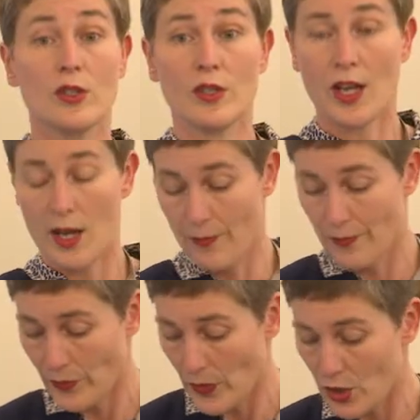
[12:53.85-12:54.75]
to the n.
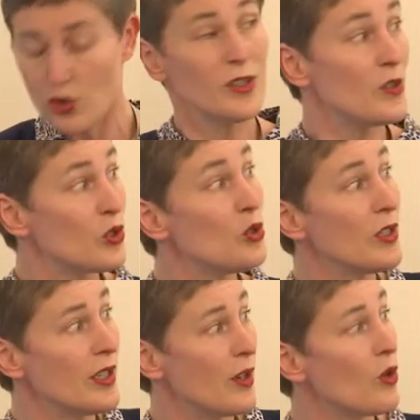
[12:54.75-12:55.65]
To
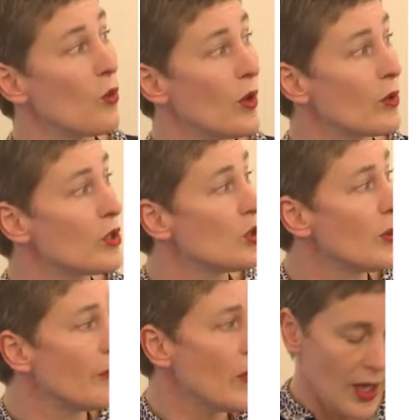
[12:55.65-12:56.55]
the n, not 1 on 2n.